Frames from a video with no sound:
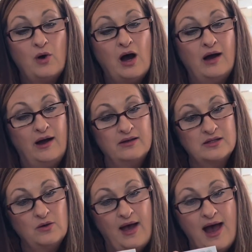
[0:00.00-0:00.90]
I
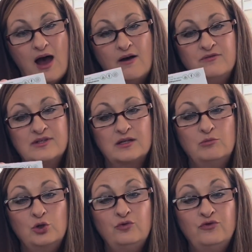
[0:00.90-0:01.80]
also have some
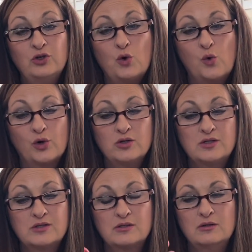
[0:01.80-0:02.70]
Luther
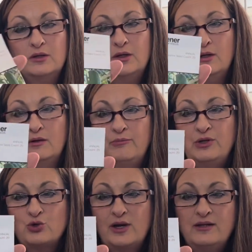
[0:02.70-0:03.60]
gourds. Been
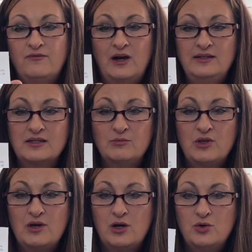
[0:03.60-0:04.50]
trying to find some of
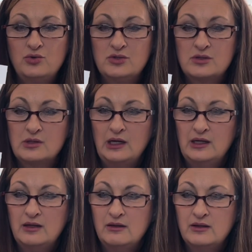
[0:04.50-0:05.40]
those,
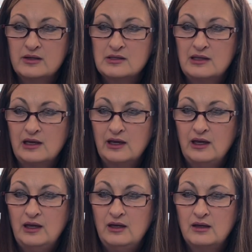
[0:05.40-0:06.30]
and looks
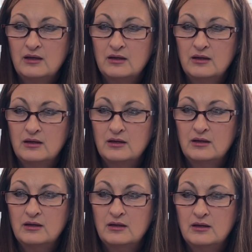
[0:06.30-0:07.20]
like,
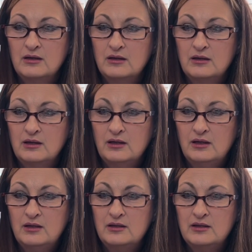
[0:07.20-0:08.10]
how
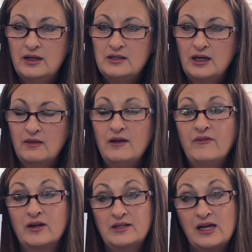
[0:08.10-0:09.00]
long did they take? They
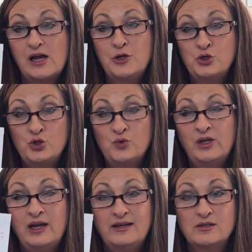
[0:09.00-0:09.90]
take 120
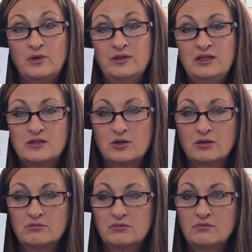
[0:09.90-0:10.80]
days, so I'll need to start
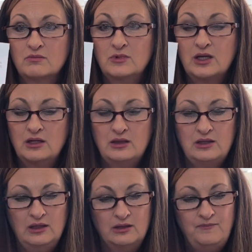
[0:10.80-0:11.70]
looking at
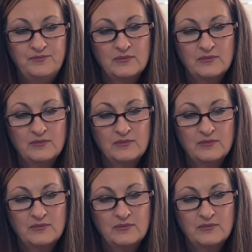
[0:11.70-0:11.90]
them.